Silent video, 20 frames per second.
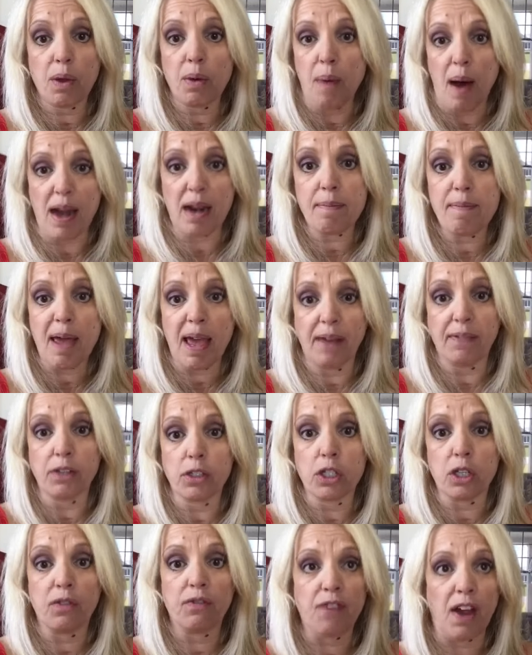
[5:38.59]
we want to be
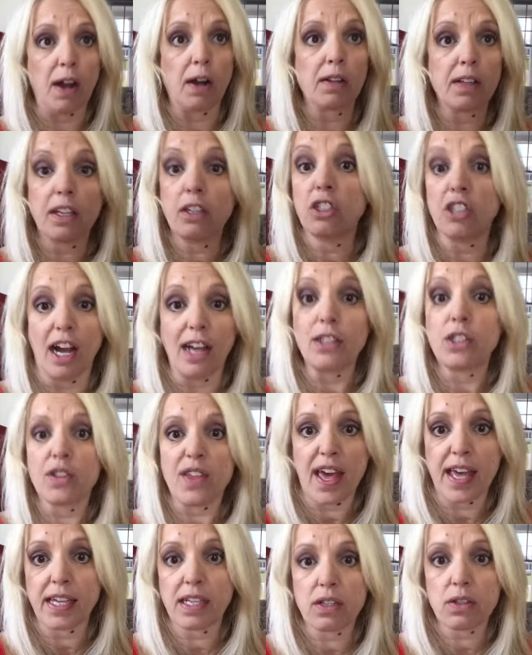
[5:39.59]
able to fairly judge
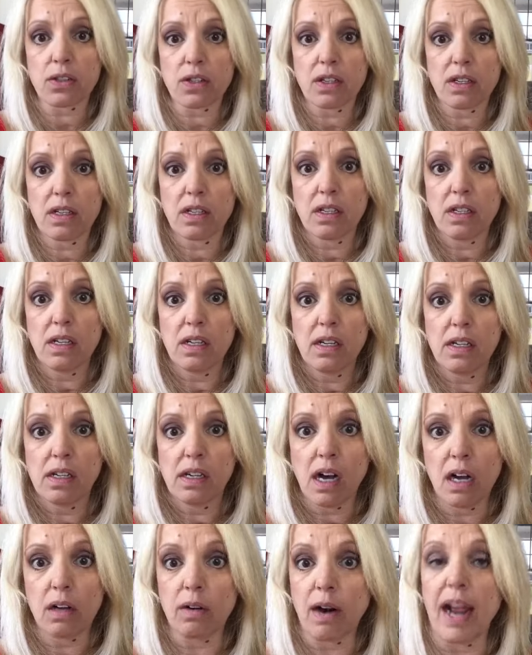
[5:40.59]
things.
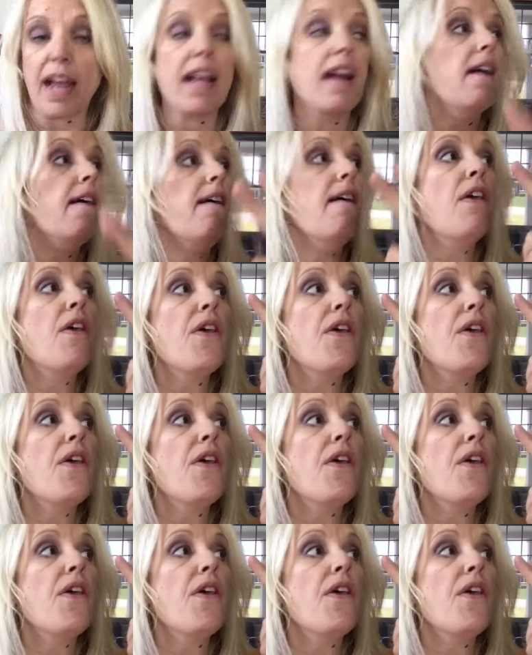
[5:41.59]
All right.